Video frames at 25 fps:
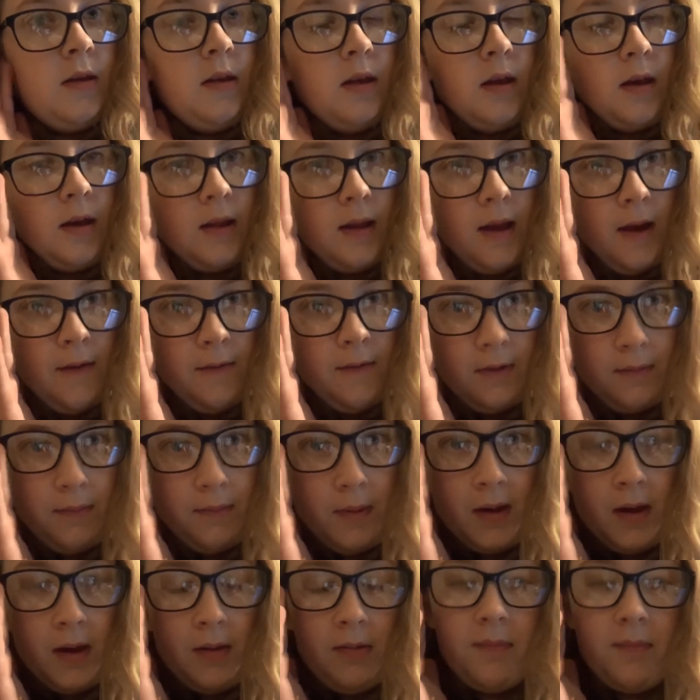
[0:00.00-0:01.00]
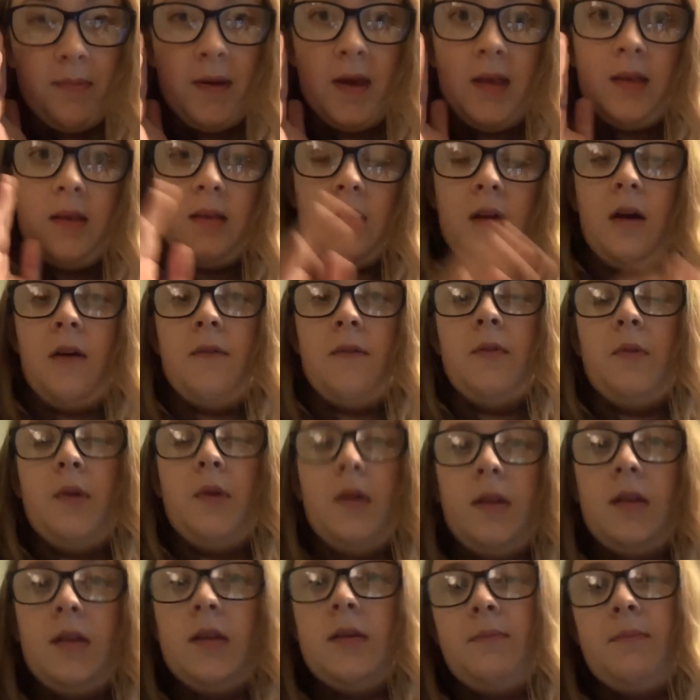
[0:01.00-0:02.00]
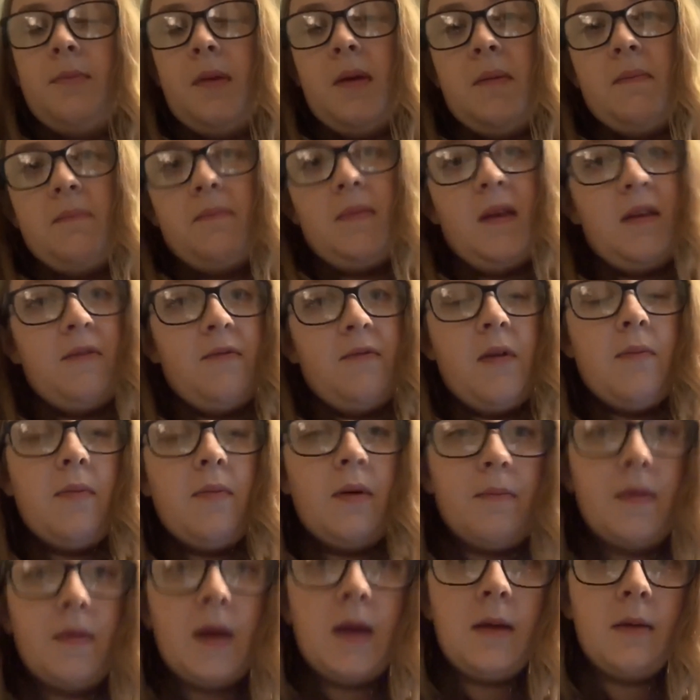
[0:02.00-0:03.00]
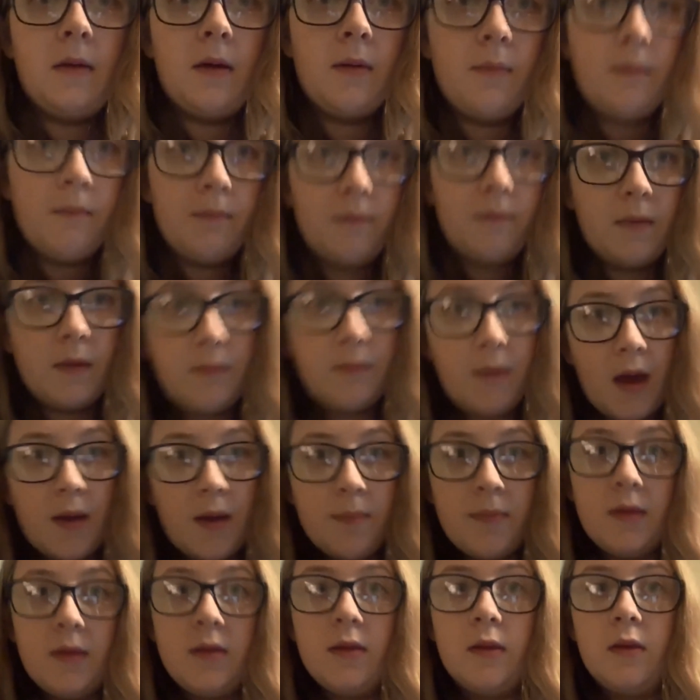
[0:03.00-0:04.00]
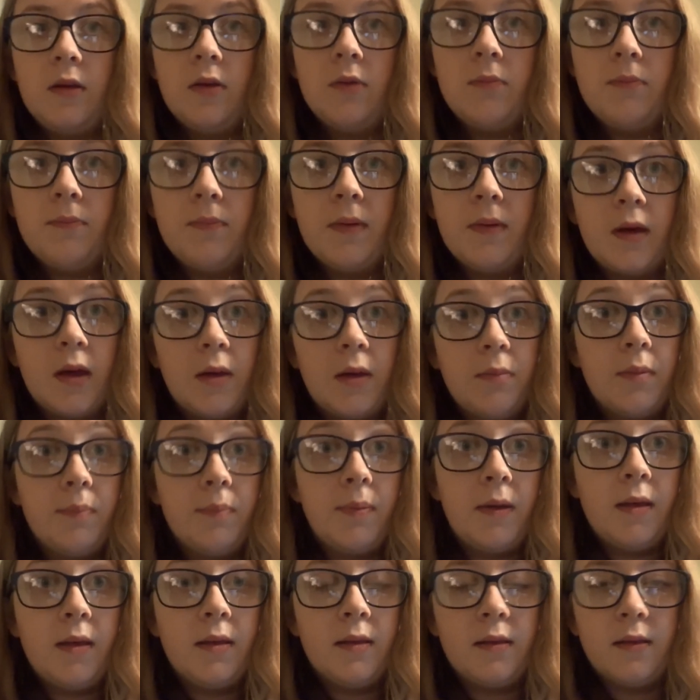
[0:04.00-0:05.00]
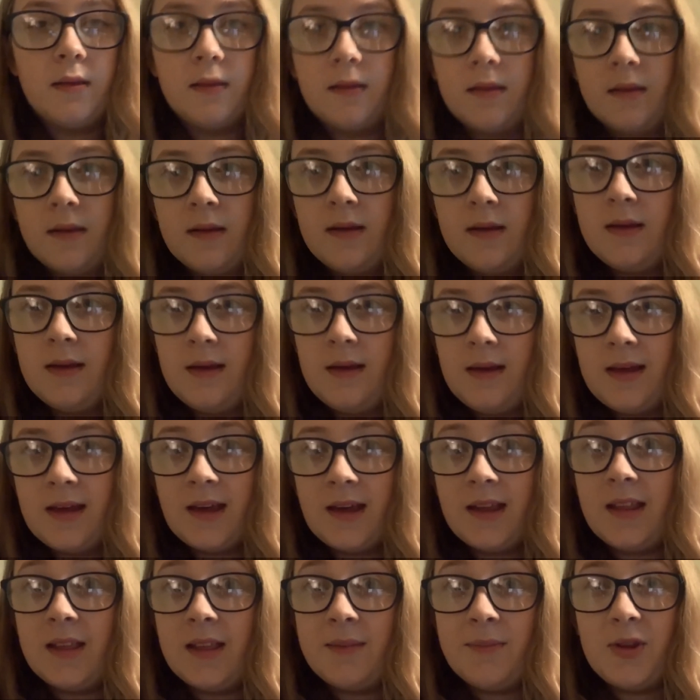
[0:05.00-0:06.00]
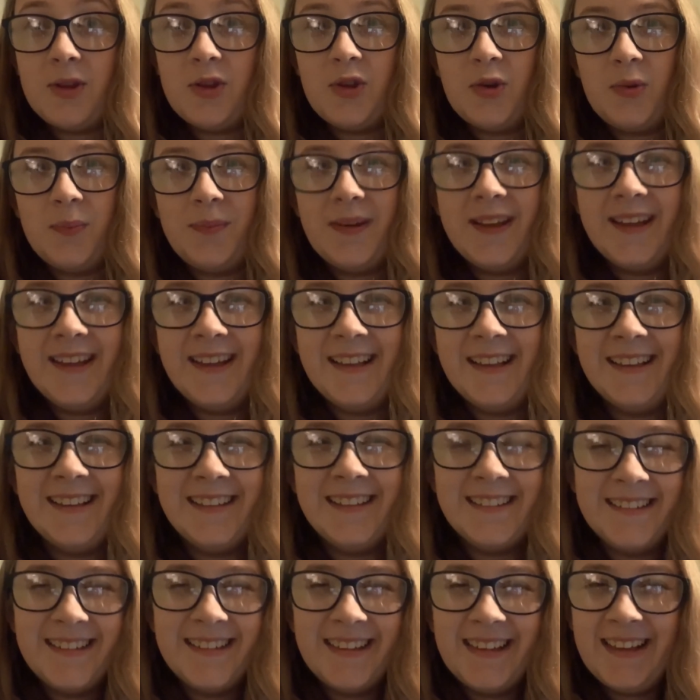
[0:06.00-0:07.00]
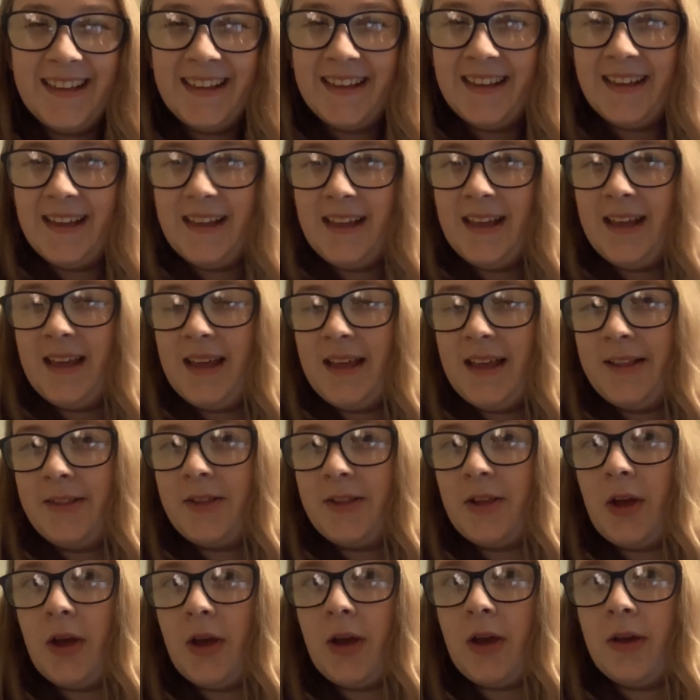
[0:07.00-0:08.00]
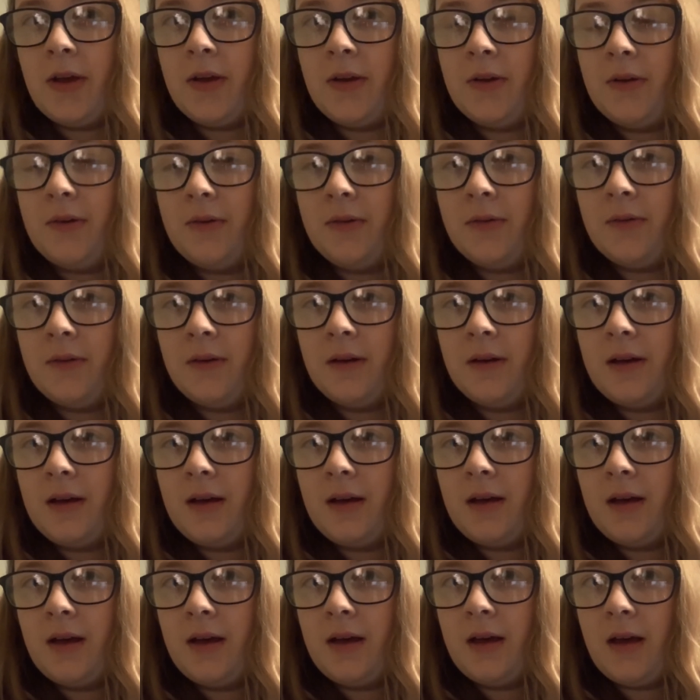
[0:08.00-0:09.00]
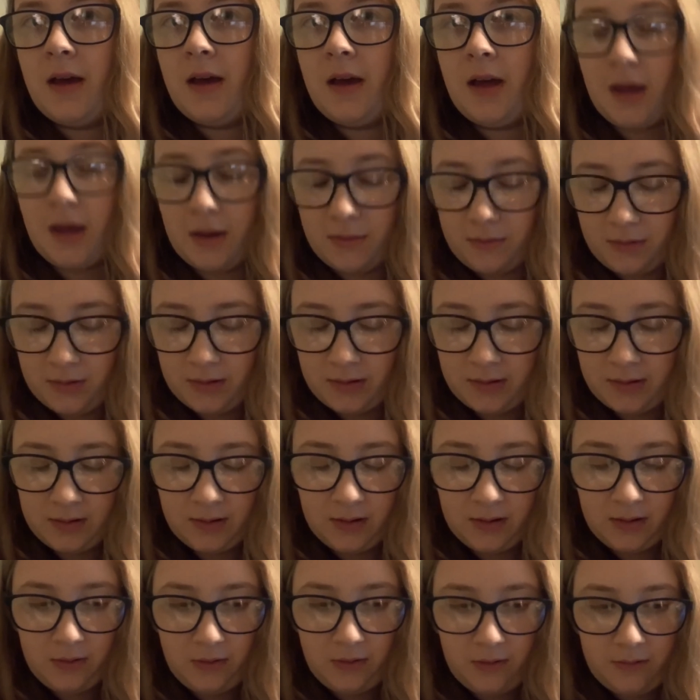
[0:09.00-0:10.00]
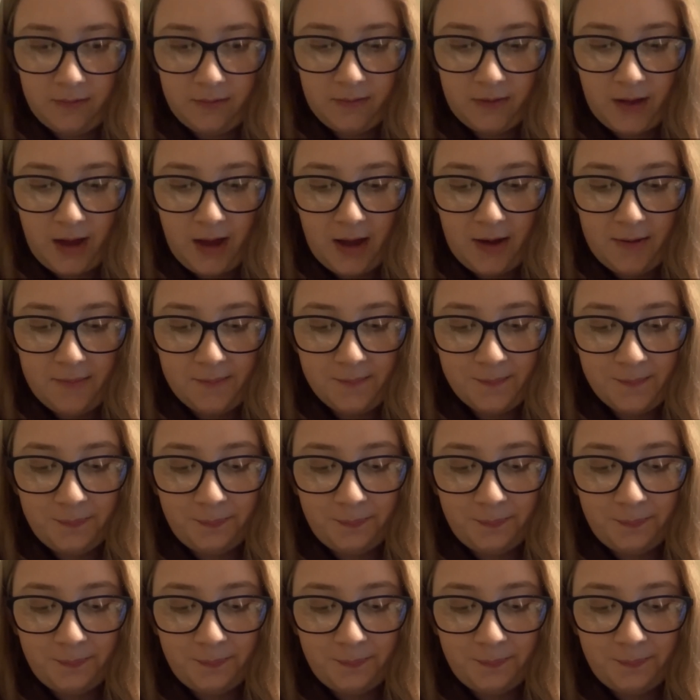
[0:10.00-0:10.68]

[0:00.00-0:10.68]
You're gonna have to pick up the pieces afterwards, but that's fine by me. I'm happy to pick up the pieces because it's my job. So I am gonna sign off now.